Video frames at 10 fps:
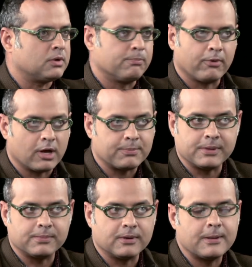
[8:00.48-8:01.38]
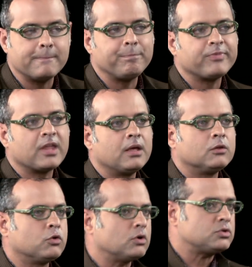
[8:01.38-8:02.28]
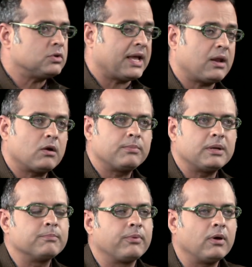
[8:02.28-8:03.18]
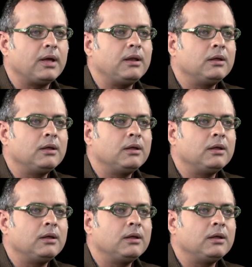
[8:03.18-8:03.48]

employ people. Those who cannot be employed,